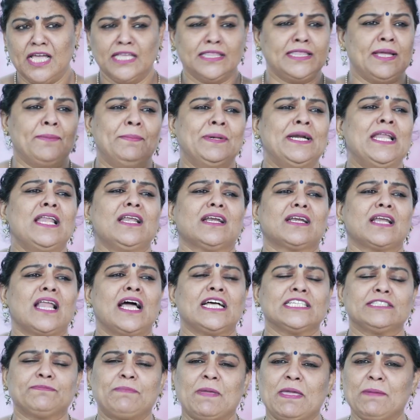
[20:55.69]
The middle
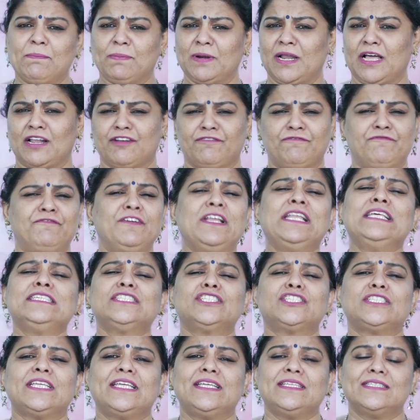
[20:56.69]
class people are
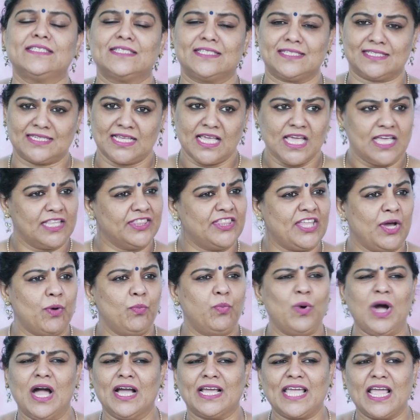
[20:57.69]
Philistines. The
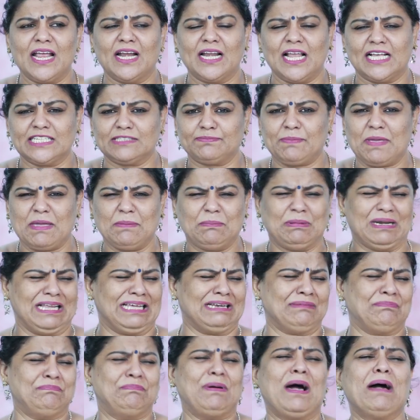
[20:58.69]
working class people
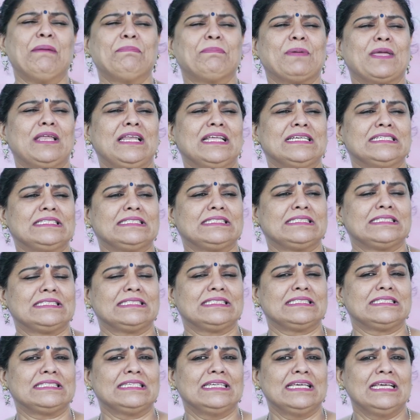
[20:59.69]
are
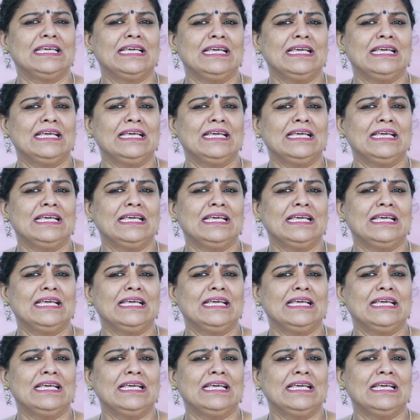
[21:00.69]
populace.